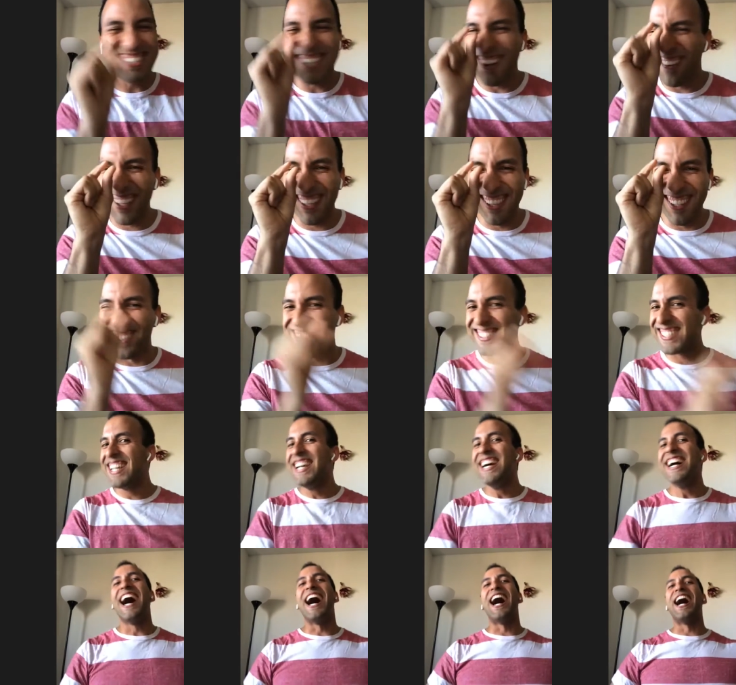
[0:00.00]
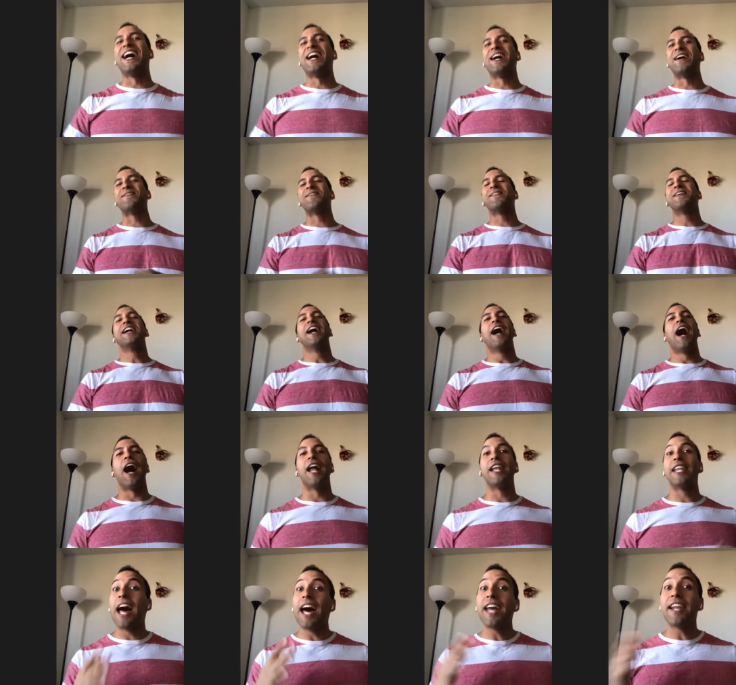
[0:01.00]
so close. Um, a
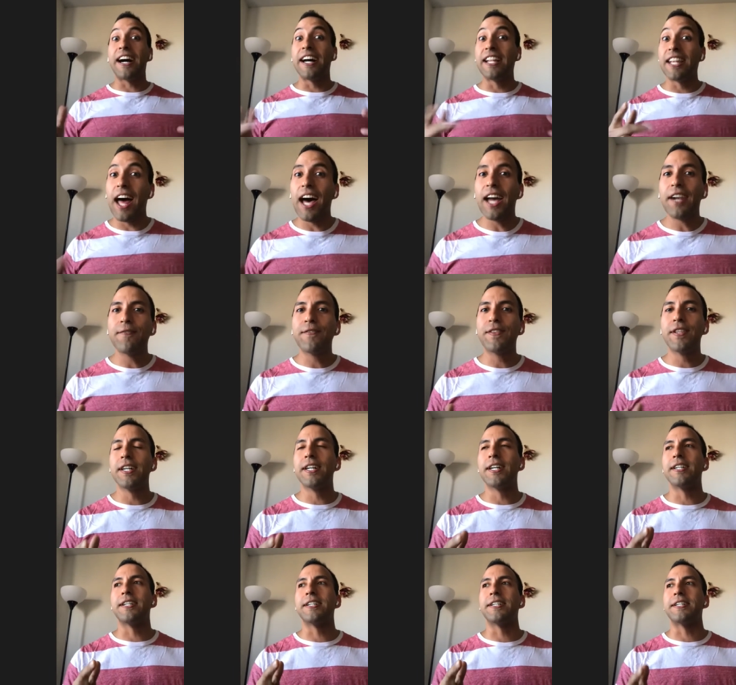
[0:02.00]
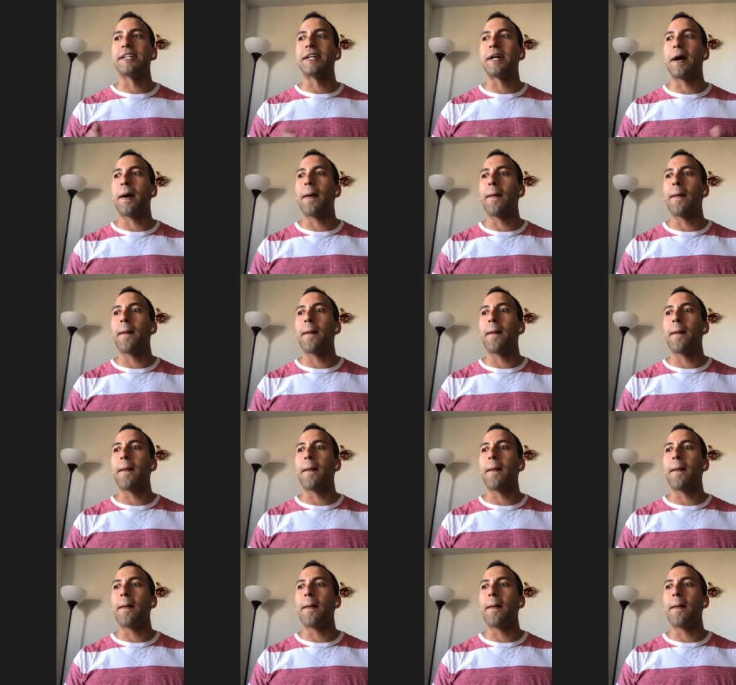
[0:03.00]
lot of the